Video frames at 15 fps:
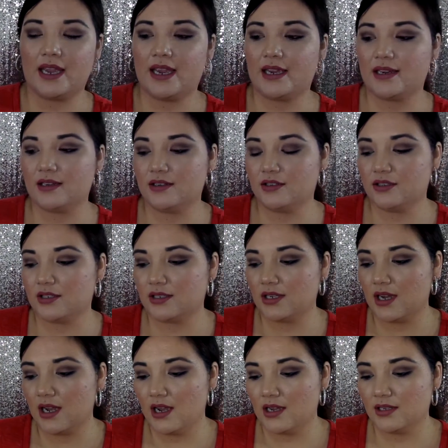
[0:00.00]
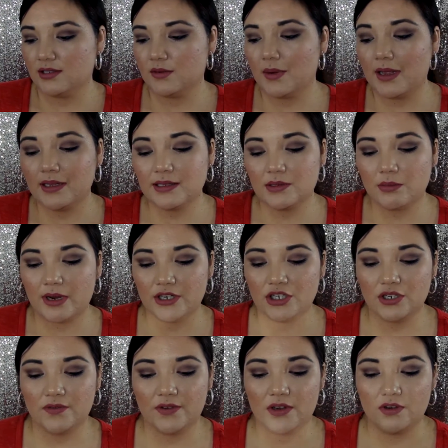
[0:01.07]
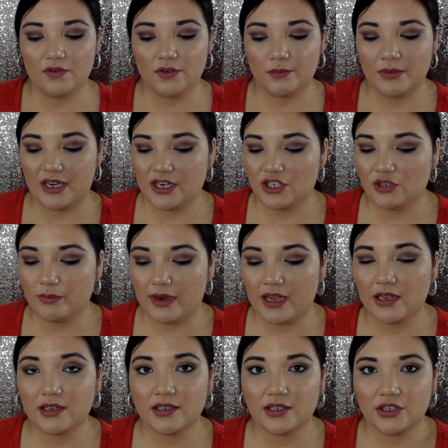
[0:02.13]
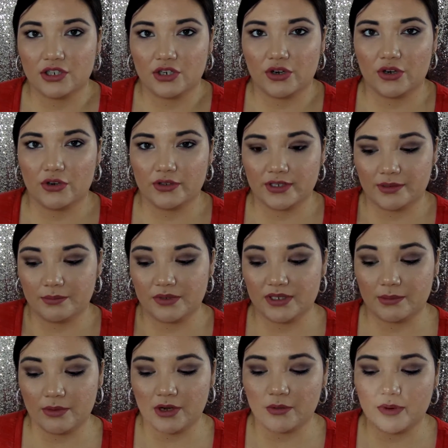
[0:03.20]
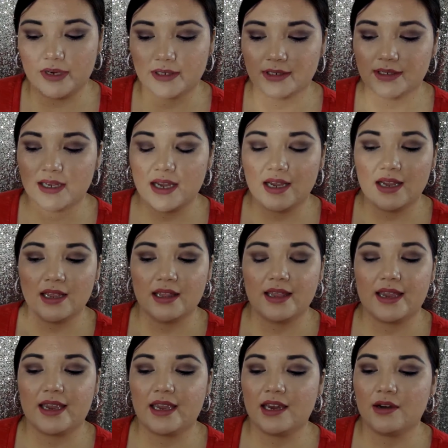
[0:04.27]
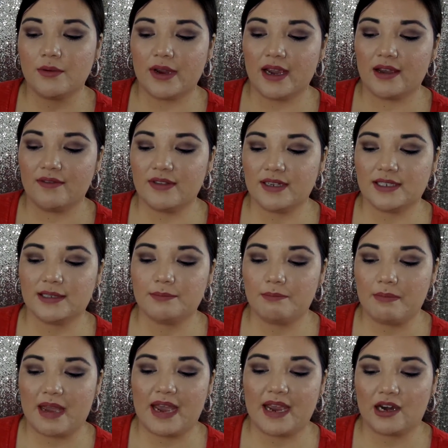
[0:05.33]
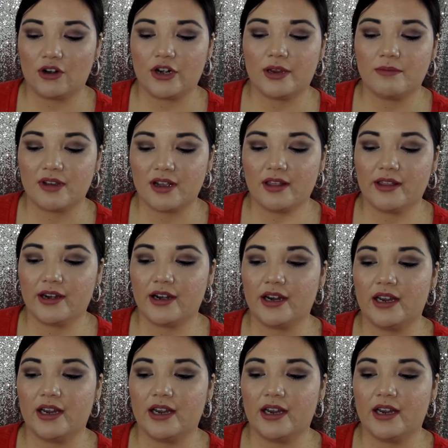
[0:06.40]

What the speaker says: And so I'll swatch a few from each palette to show you some similar ones. Like here we have this matte cream color